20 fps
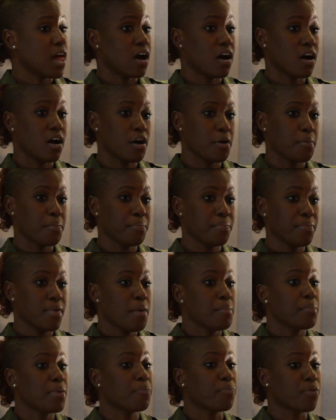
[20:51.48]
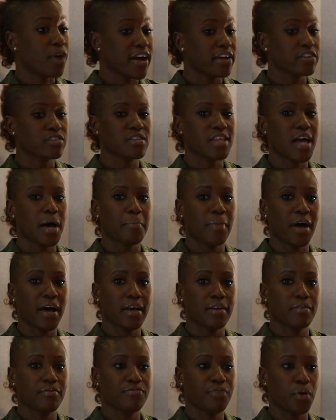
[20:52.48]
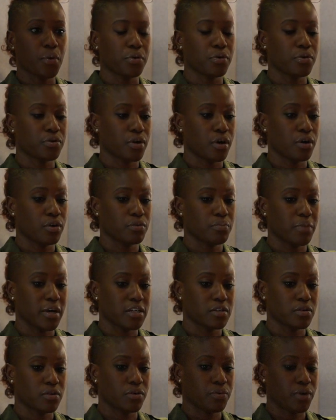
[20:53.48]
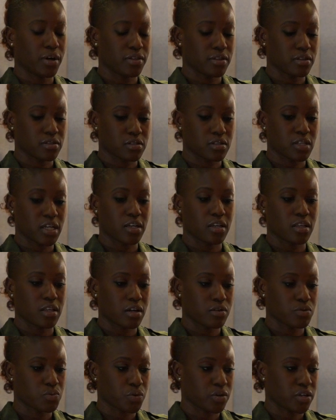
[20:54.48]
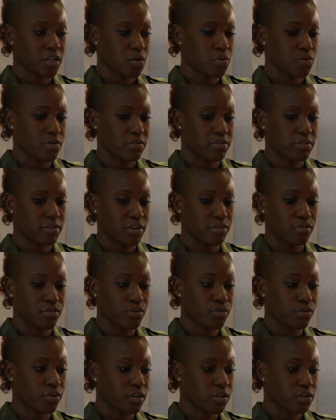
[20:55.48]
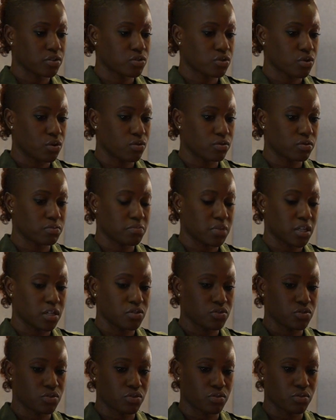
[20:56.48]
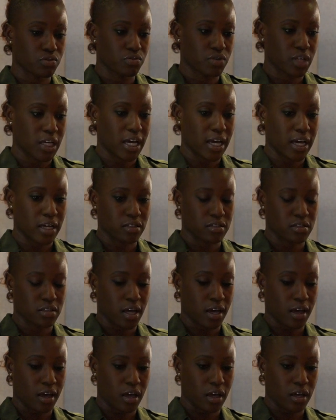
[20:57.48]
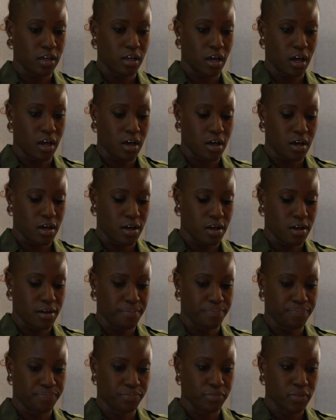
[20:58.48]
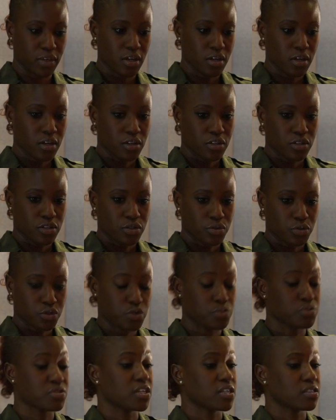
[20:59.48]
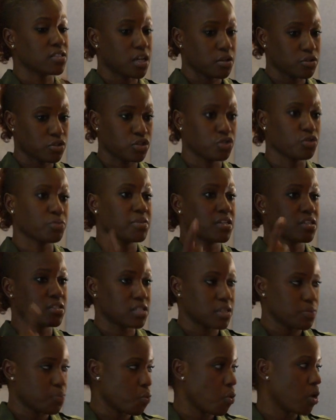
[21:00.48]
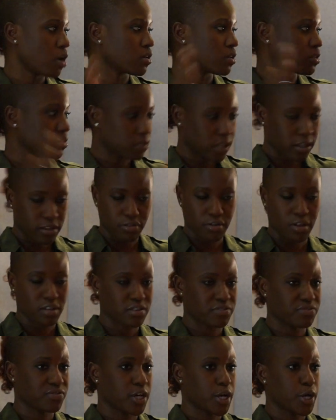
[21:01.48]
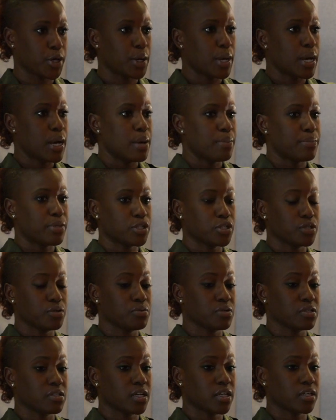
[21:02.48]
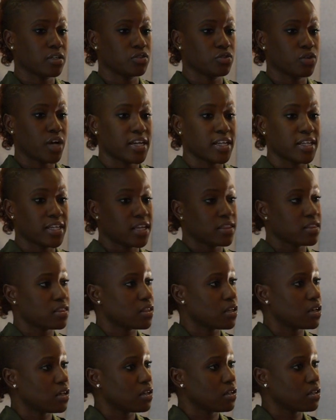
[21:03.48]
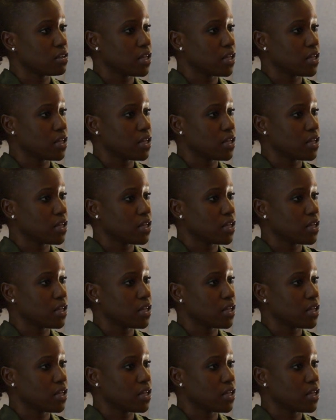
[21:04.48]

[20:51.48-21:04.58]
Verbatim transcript: Um, but prior to that, my vocal coach, my uh, this lady that I was working with in New York, told me to get a. Um, she was like, tell, she told me to sip water like throughout the flight, but she was like, try to get the,